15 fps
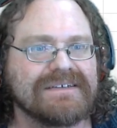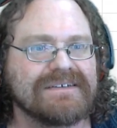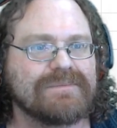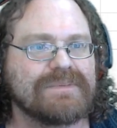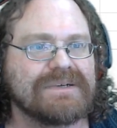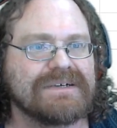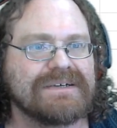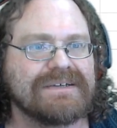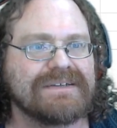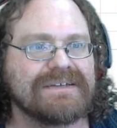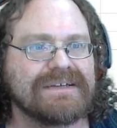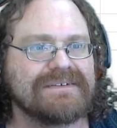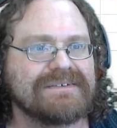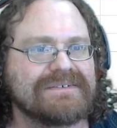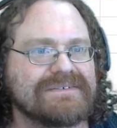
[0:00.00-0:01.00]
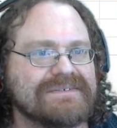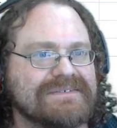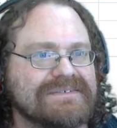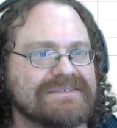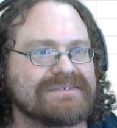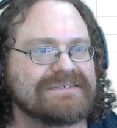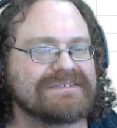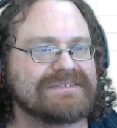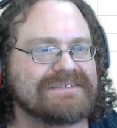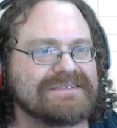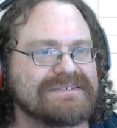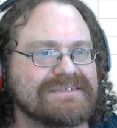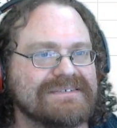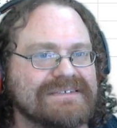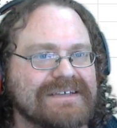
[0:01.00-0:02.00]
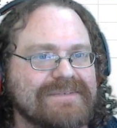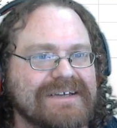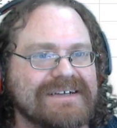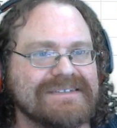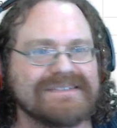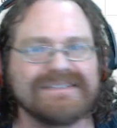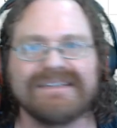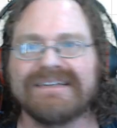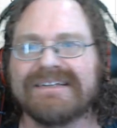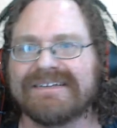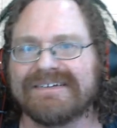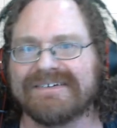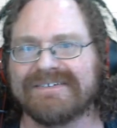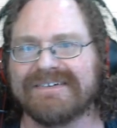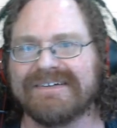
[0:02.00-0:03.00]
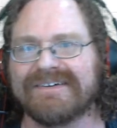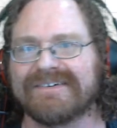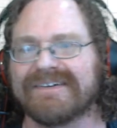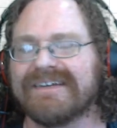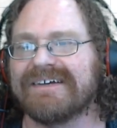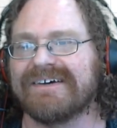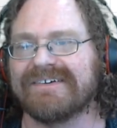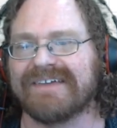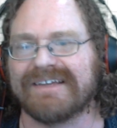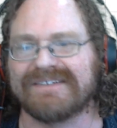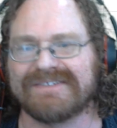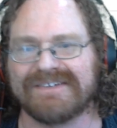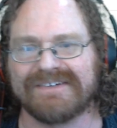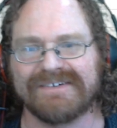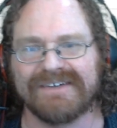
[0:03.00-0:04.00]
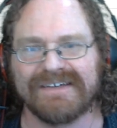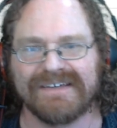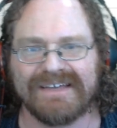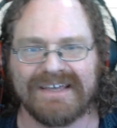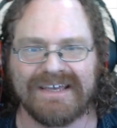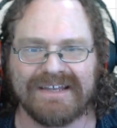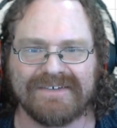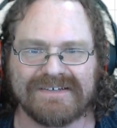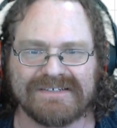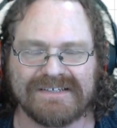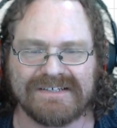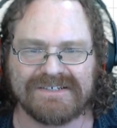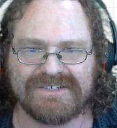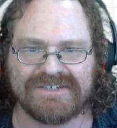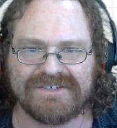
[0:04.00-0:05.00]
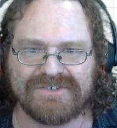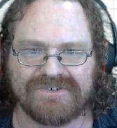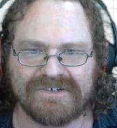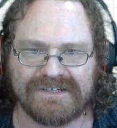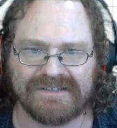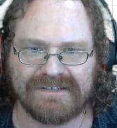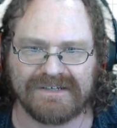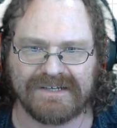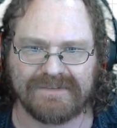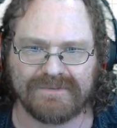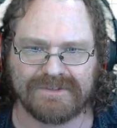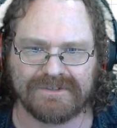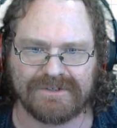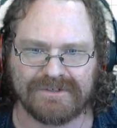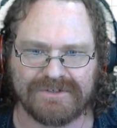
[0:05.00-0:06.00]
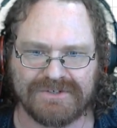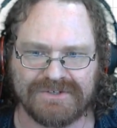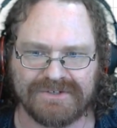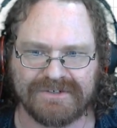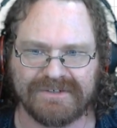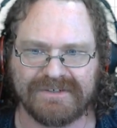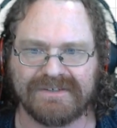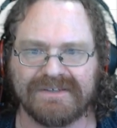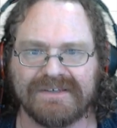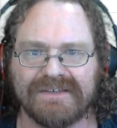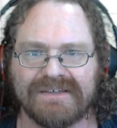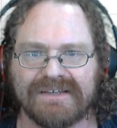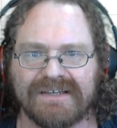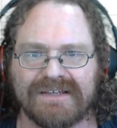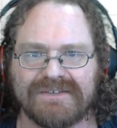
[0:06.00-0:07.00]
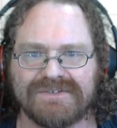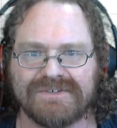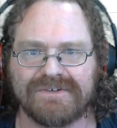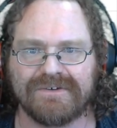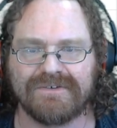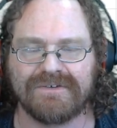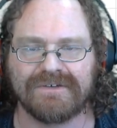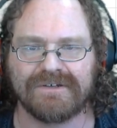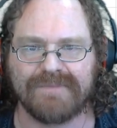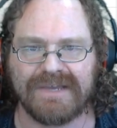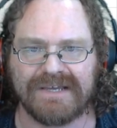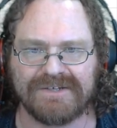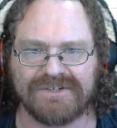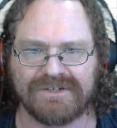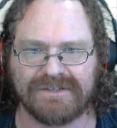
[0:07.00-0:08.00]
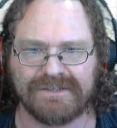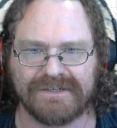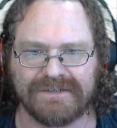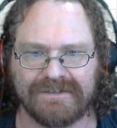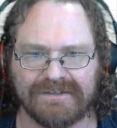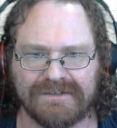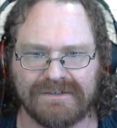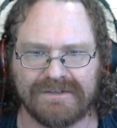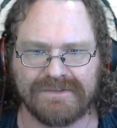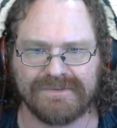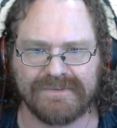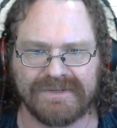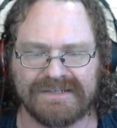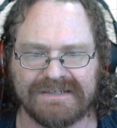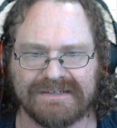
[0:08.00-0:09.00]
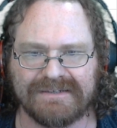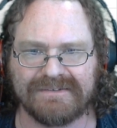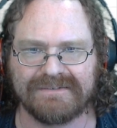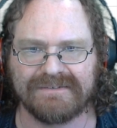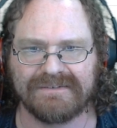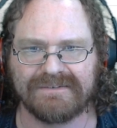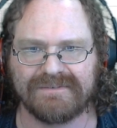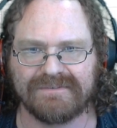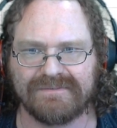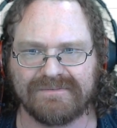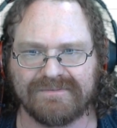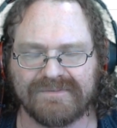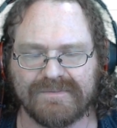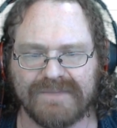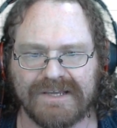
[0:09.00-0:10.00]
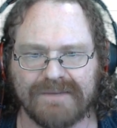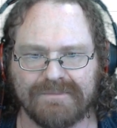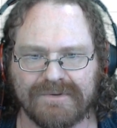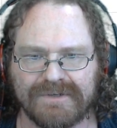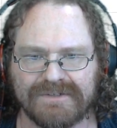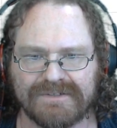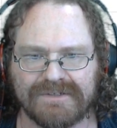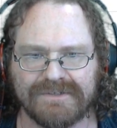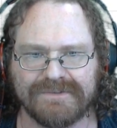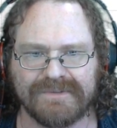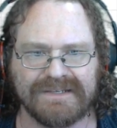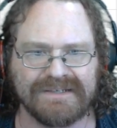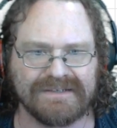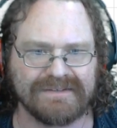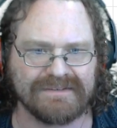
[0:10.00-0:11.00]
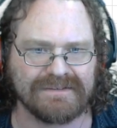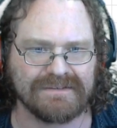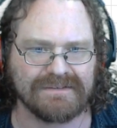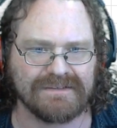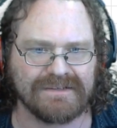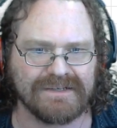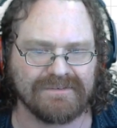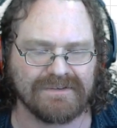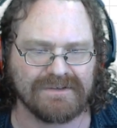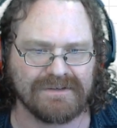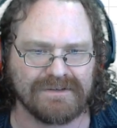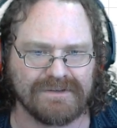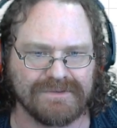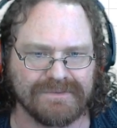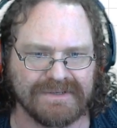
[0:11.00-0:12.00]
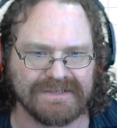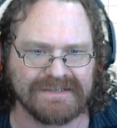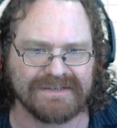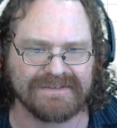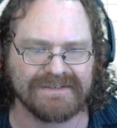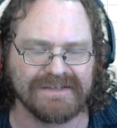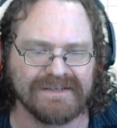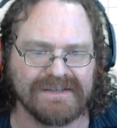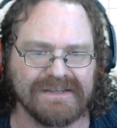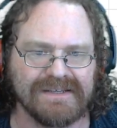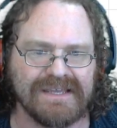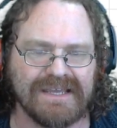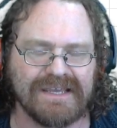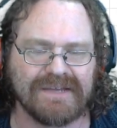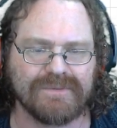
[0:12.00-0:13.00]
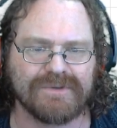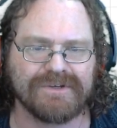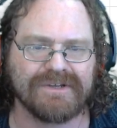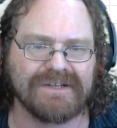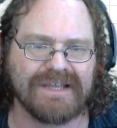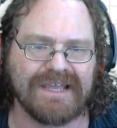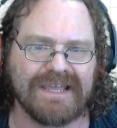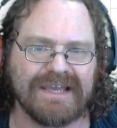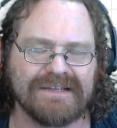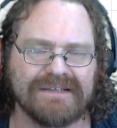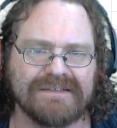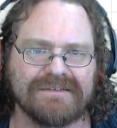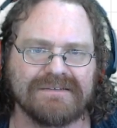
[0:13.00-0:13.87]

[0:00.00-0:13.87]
but I'm not seeing it. Oh no. Okay, so anyways, let's just draw a line with the cursor. And so you can imagine a line all the way down from that point all the way down and a line all the way down. And we're going to add in